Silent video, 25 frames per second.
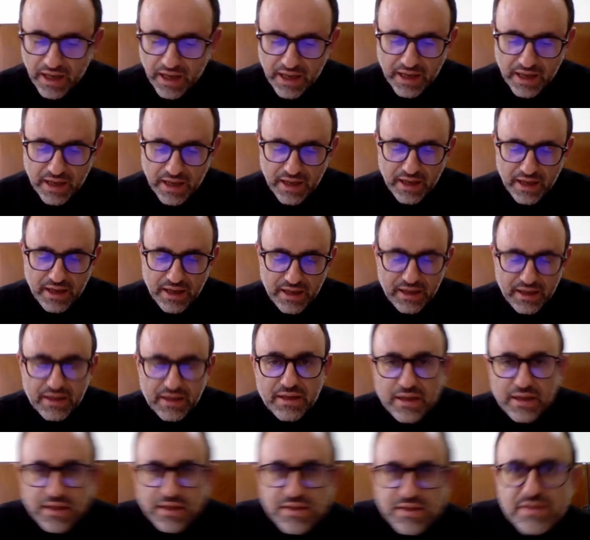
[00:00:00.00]

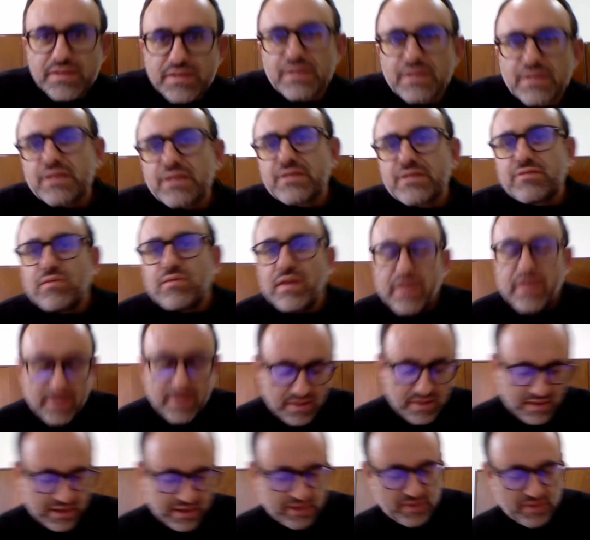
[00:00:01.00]
That's a
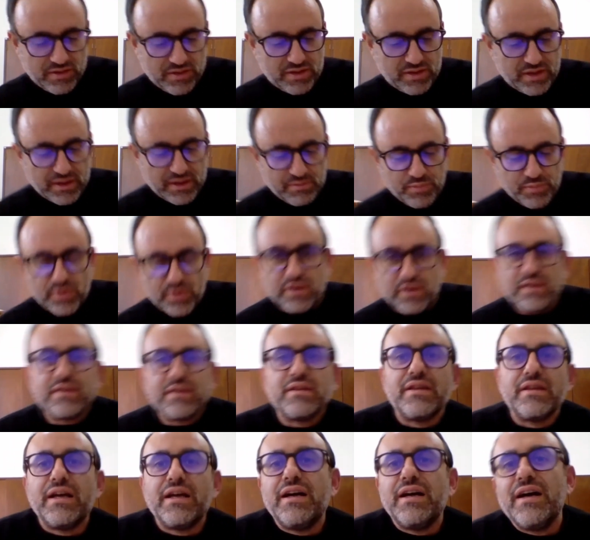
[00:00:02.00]
rather interesting
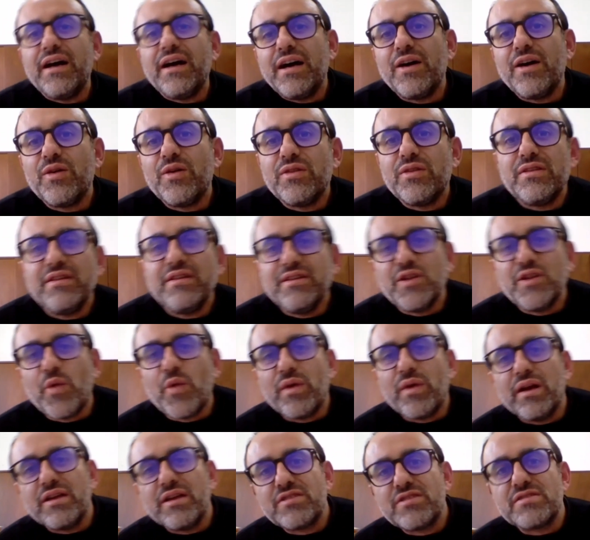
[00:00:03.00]
point, how the
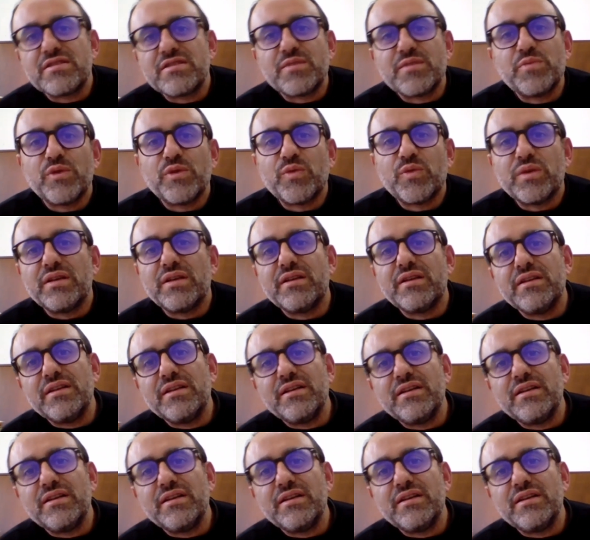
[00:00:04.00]
relationship between